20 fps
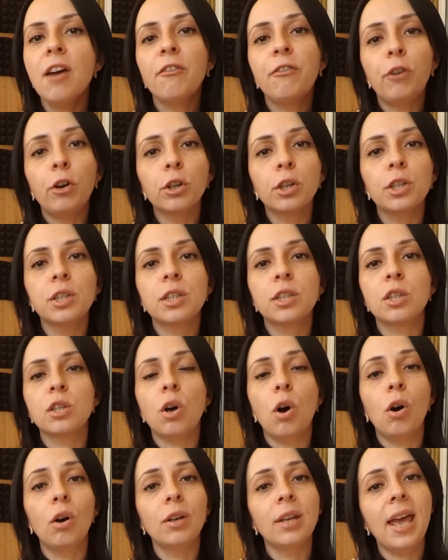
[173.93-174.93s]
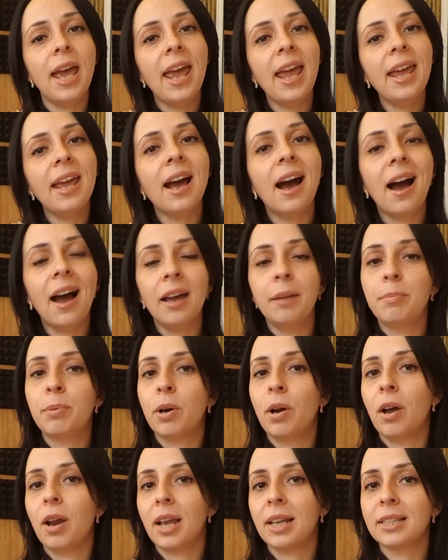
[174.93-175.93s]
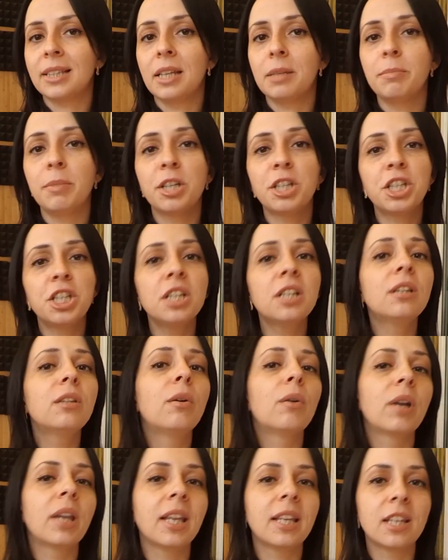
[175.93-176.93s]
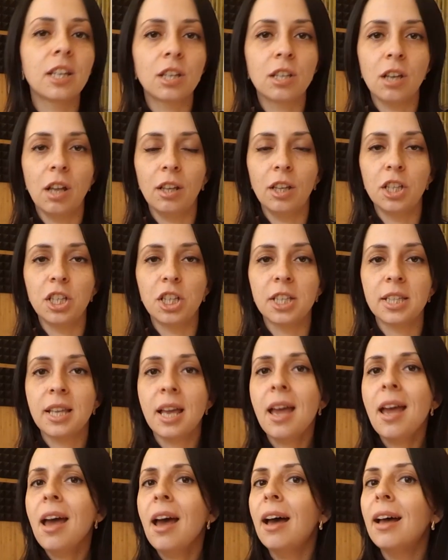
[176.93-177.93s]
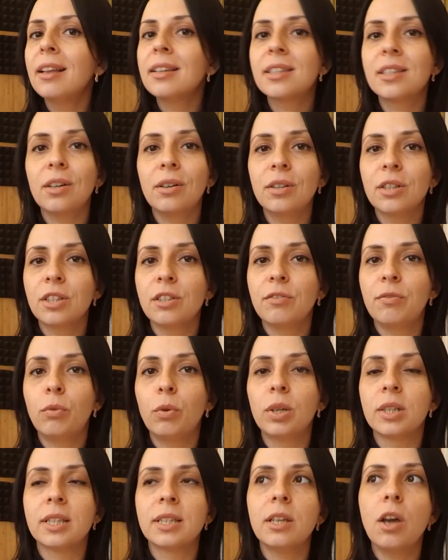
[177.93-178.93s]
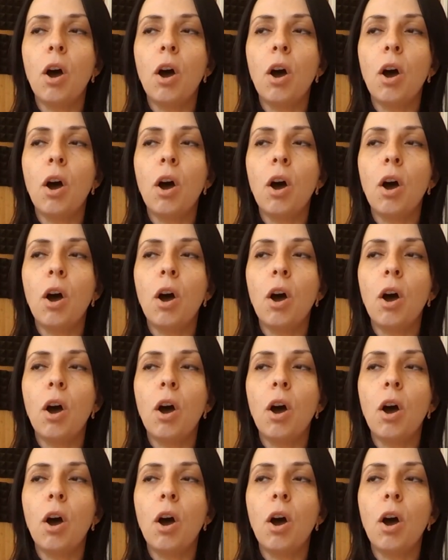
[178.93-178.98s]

focused on AI products and machine learning technologies, and so on and so forth.